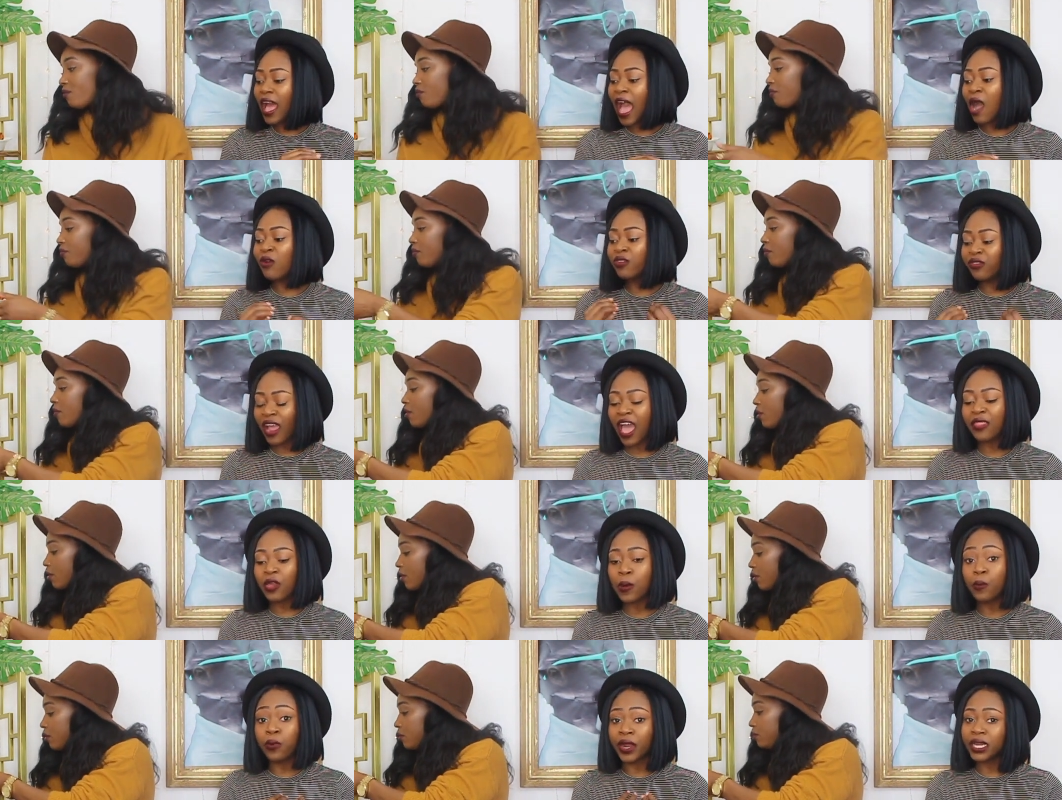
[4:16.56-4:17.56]
Speaker 1: I would
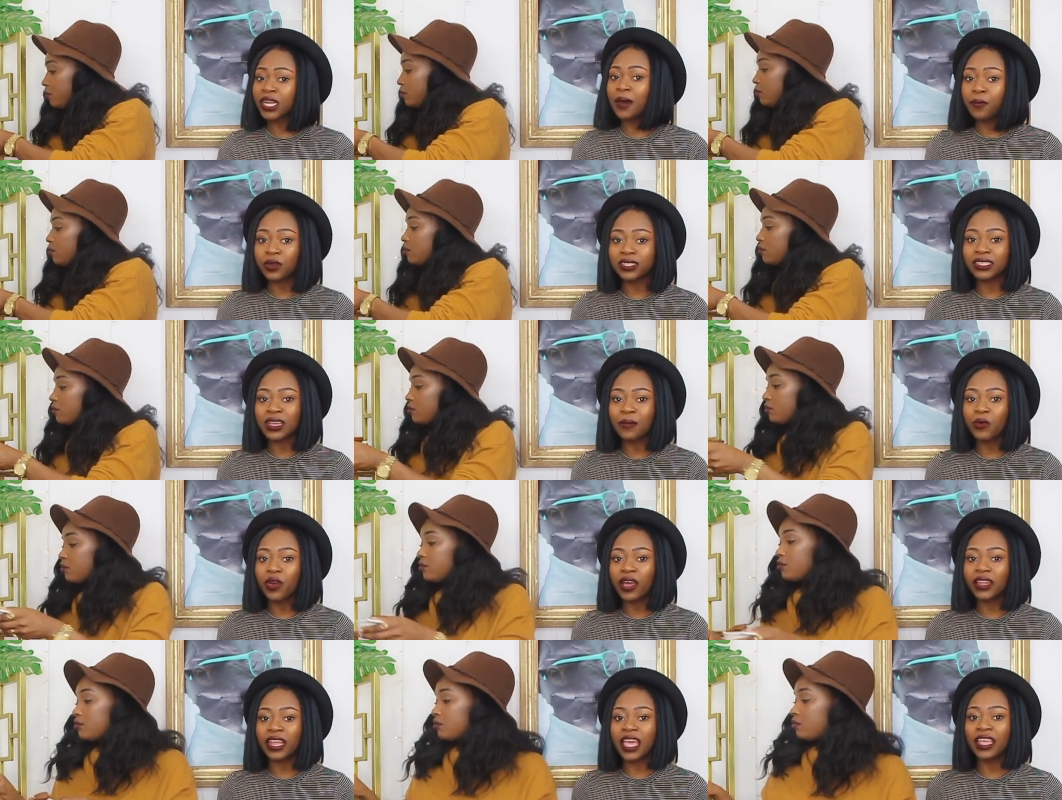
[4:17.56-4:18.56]
rather break up with
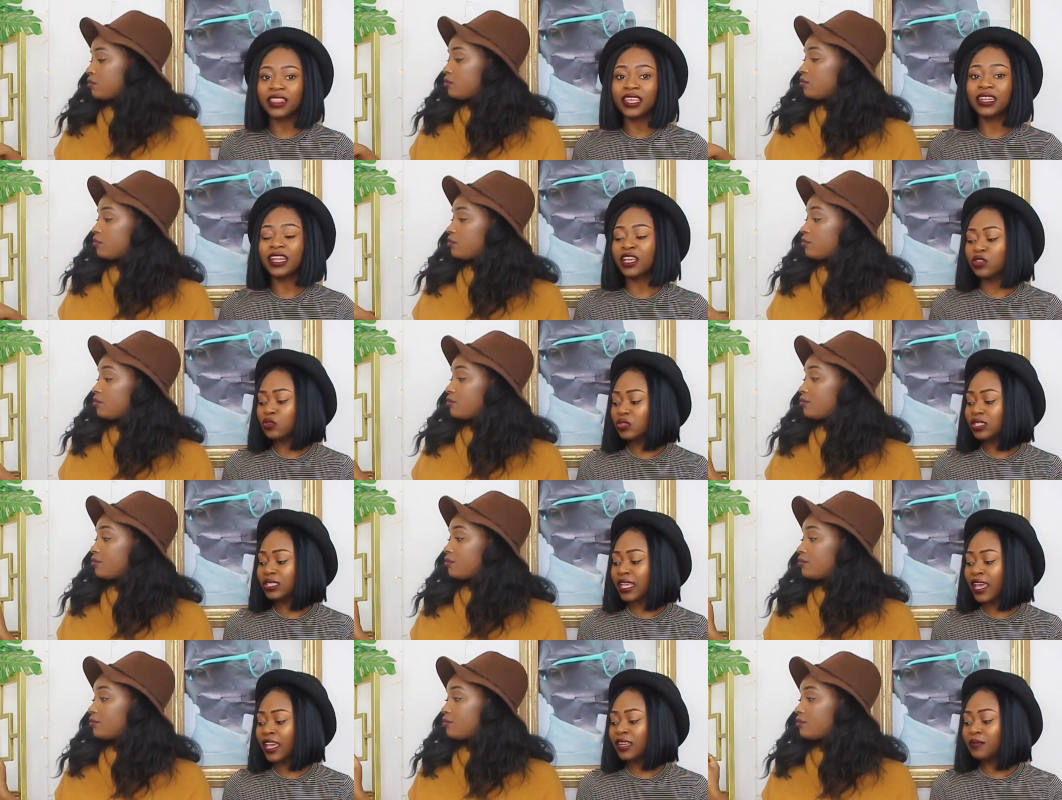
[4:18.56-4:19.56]
someone and then, like you
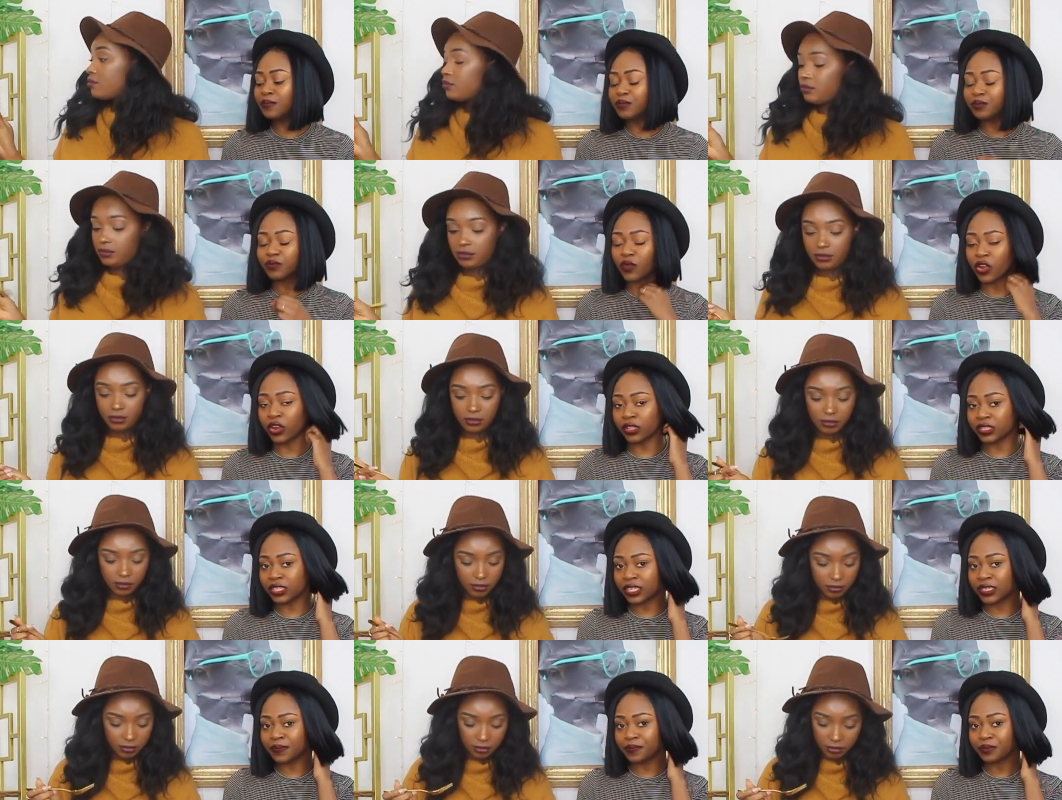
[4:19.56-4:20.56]
said
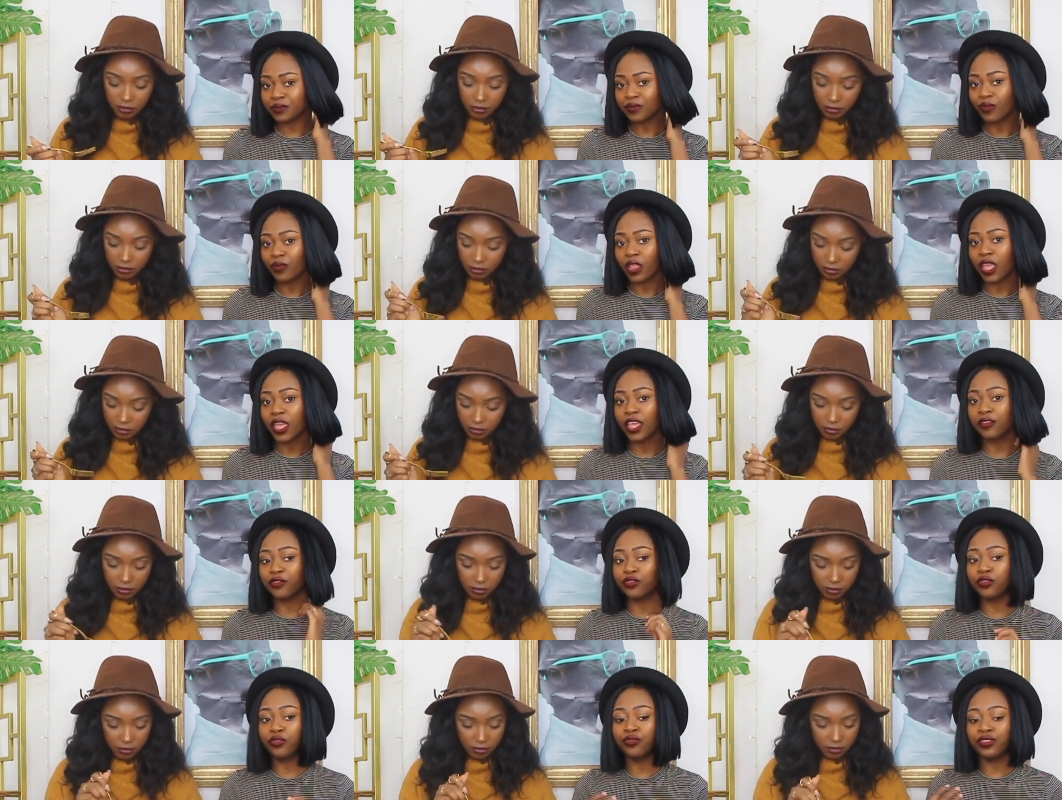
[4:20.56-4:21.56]
earlier, mm-hmm.
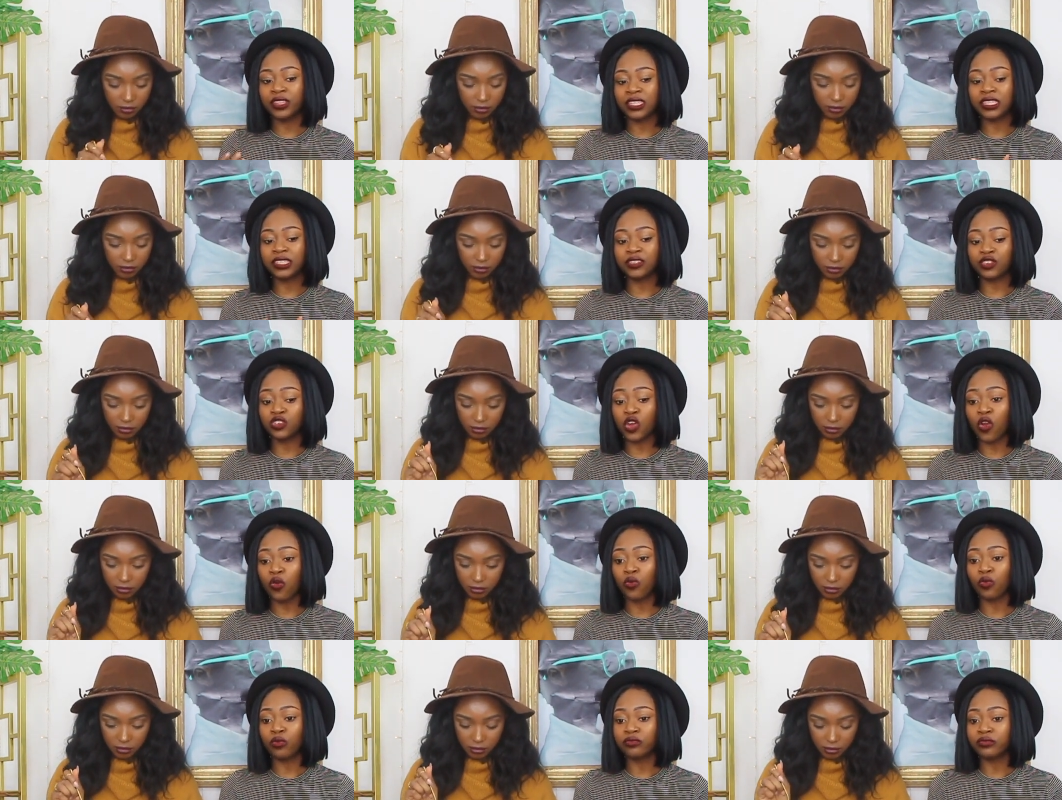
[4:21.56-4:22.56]
if you really, you
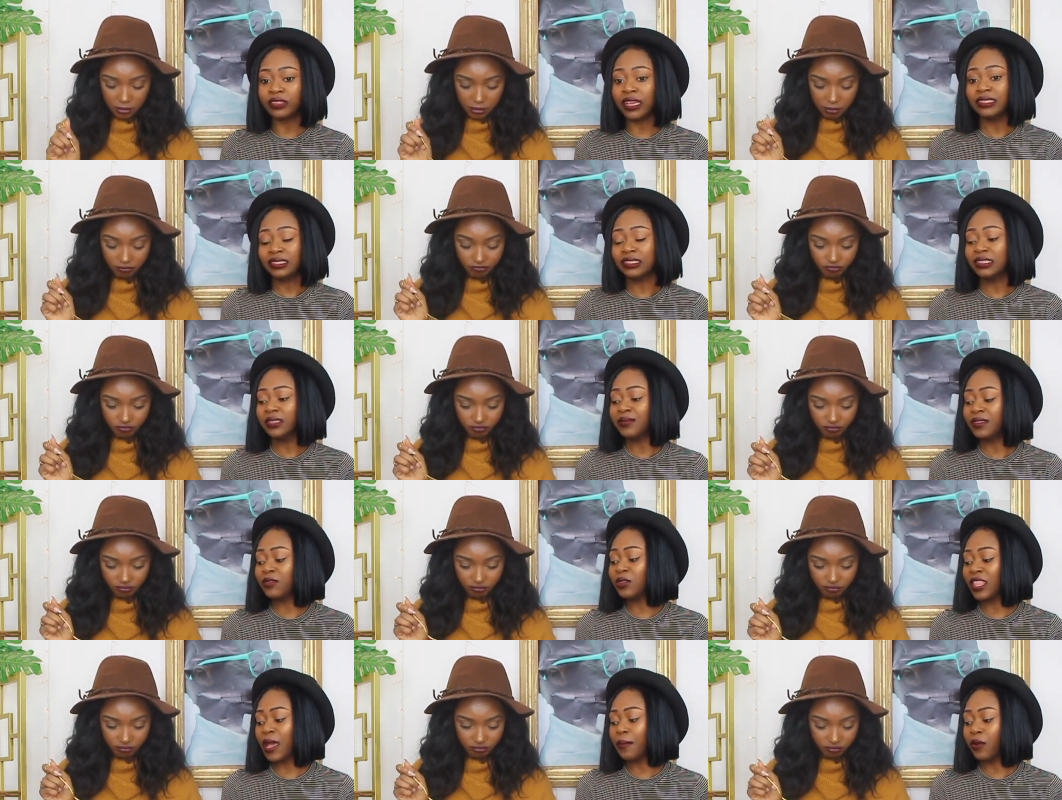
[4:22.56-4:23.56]
know, destined to be
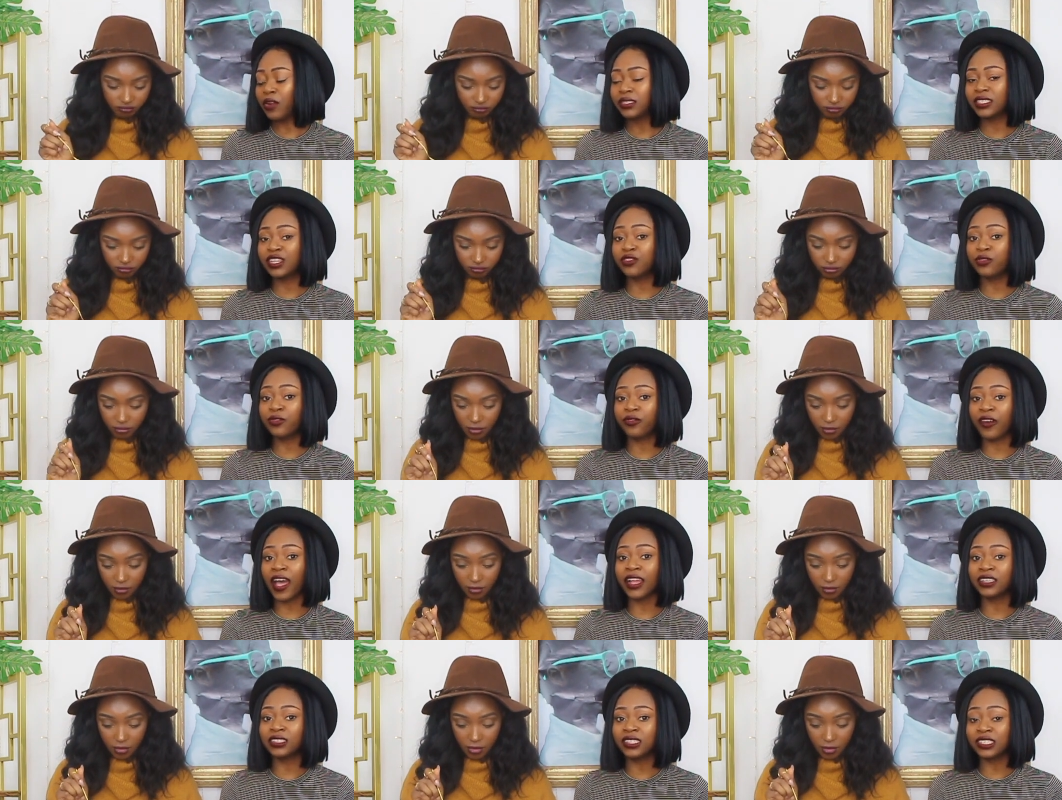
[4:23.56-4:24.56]
with that person, you
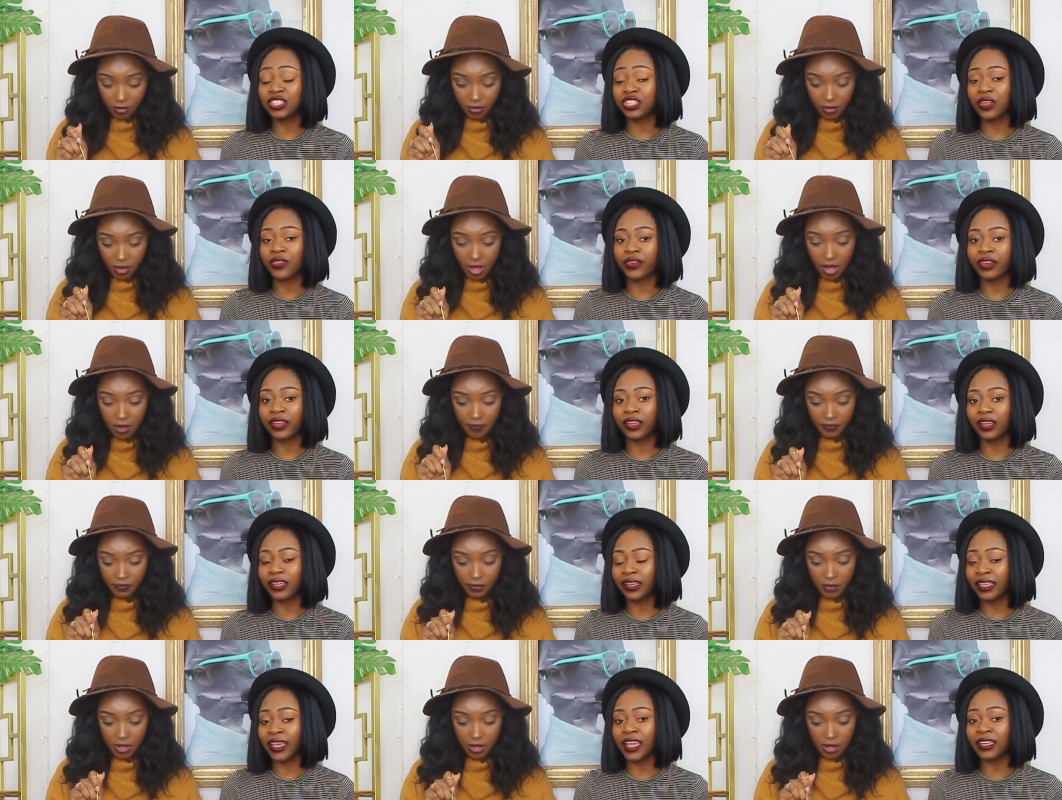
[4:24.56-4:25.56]
find each other
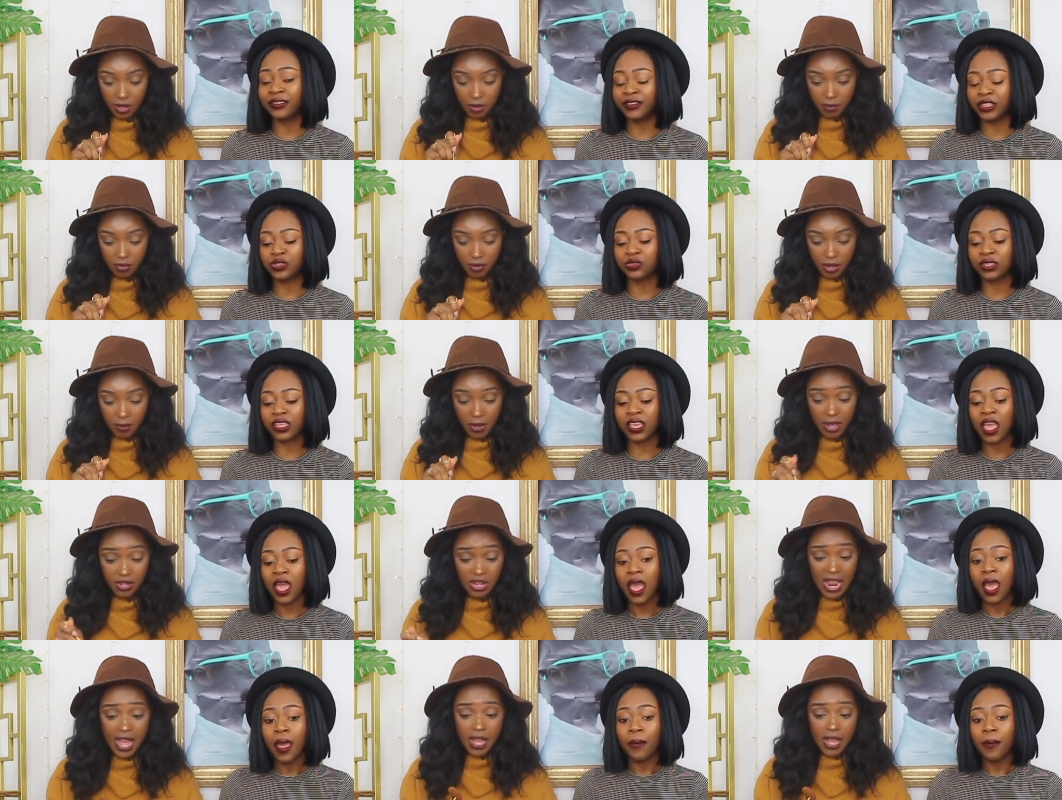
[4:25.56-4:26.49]
yeah. again eventually. Pretty much.